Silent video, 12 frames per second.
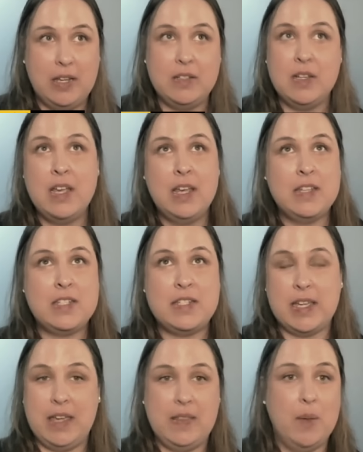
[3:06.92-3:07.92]
and
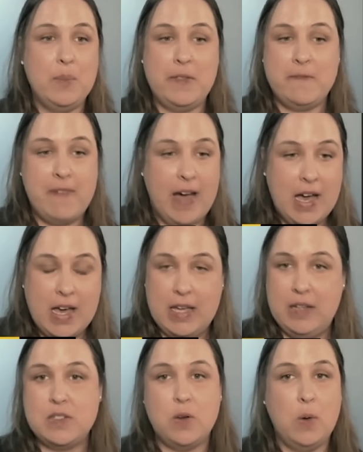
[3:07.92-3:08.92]
sticking them with
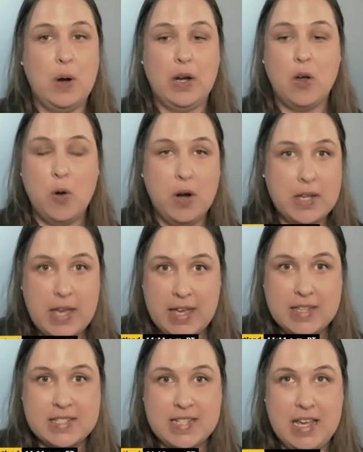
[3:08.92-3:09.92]
fines or court
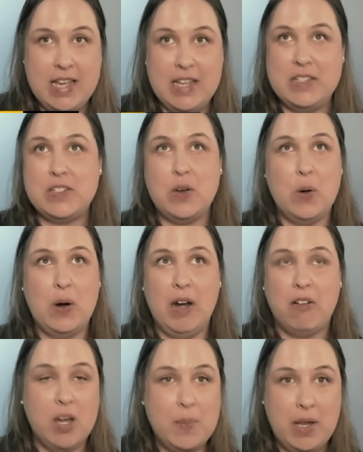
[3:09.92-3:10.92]
cases or
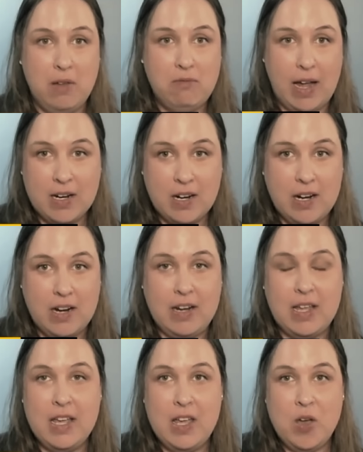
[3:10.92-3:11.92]
a criminal
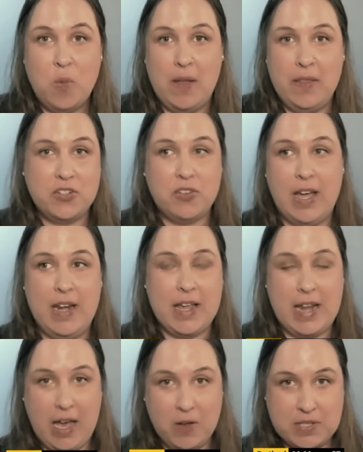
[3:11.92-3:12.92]
record while they're trying to
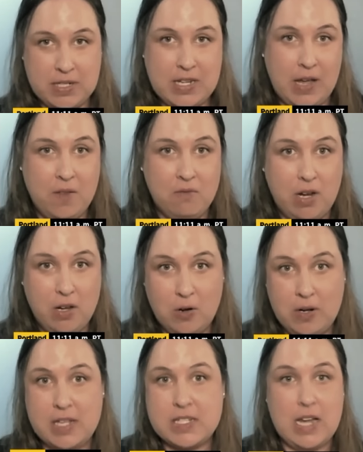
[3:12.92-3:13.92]
get housing down the
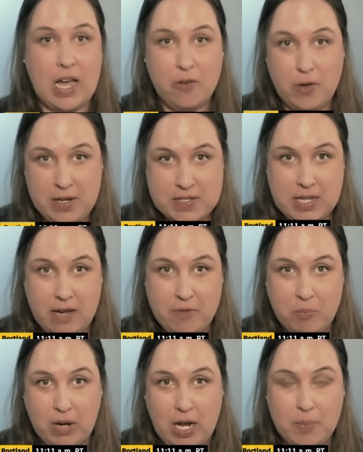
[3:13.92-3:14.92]
road is not going to solve
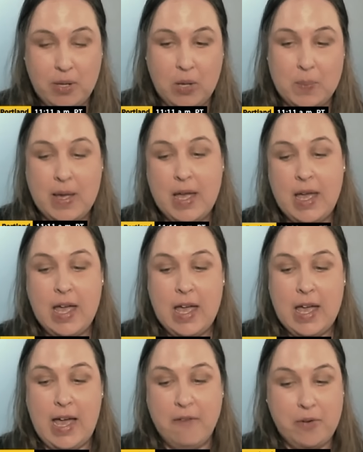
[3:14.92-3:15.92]
the problem.
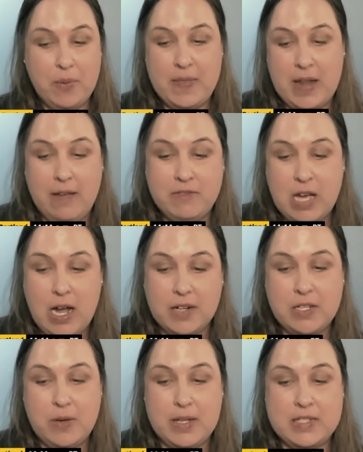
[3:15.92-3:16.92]
Everyone that I've
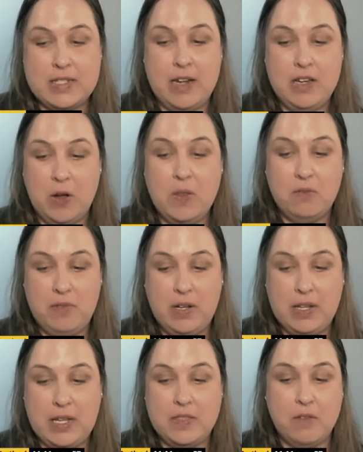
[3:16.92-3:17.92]
talked to has said, no, the
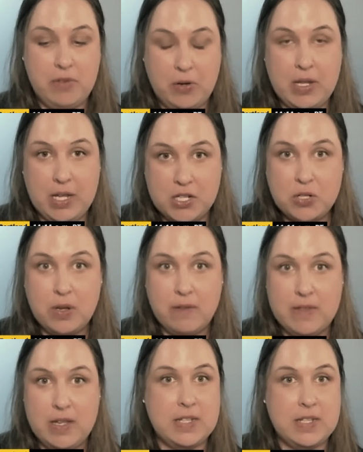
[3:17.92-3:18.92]
root issue
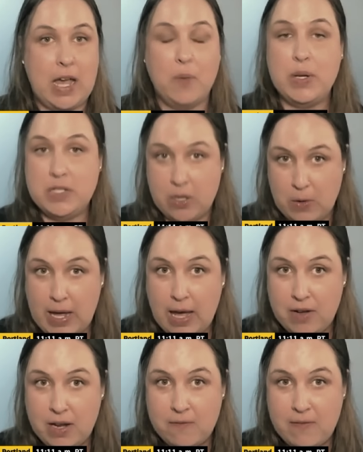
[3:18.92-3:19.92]
of this is that we don't
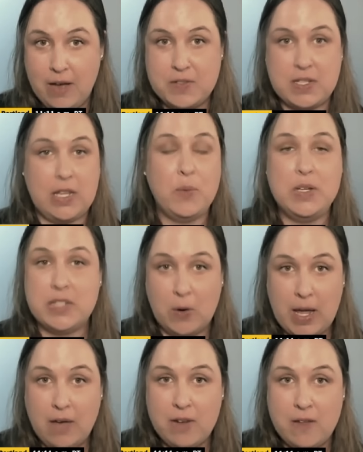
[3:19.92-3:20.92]
have enough housing. We
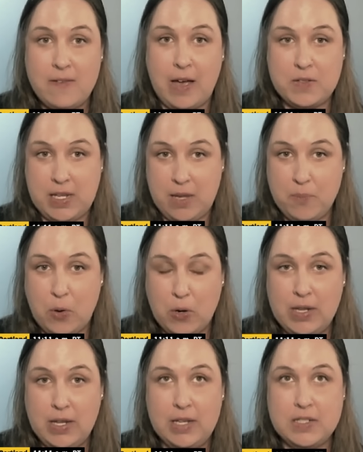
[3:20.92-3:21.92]
don't have enough housing in
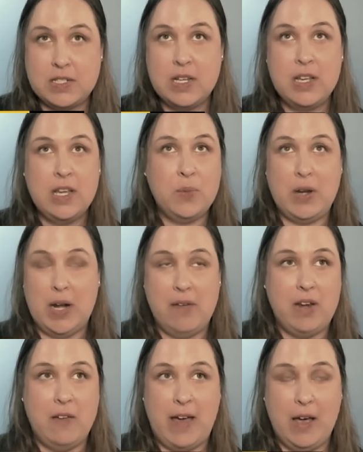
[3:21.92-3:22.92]
Portland. We don't
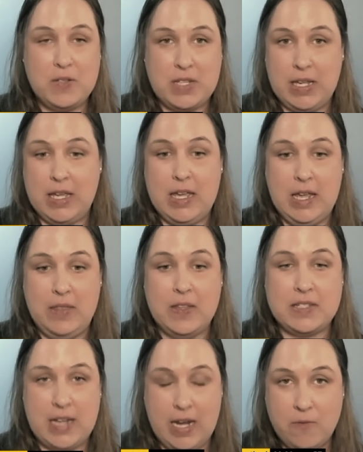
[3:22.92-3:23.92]
have enough housing in the
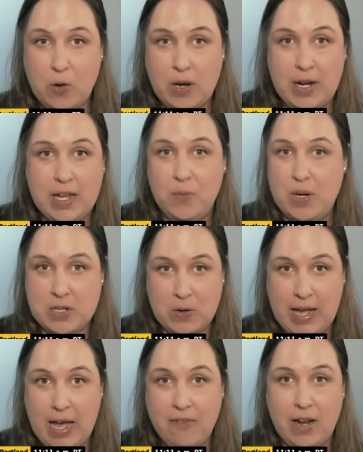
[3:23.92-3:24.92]
state of Oregon. We
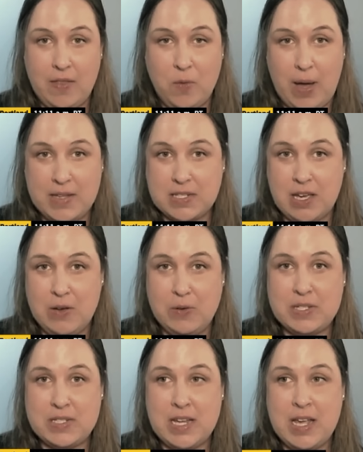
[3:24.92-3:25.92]
don't have it on the West
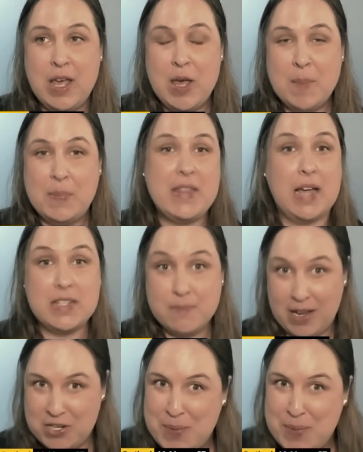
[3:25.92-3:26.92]
Coast. But that's a
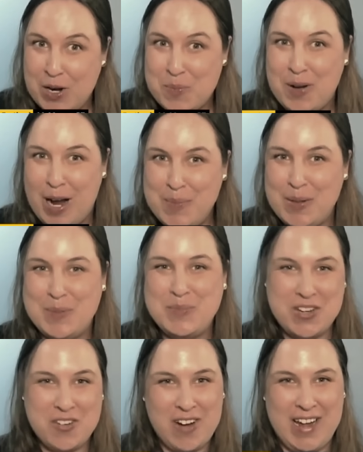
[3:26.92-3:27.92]
much bigger problem
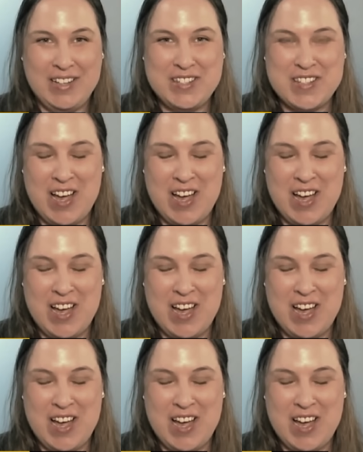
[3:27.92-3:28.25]
to try and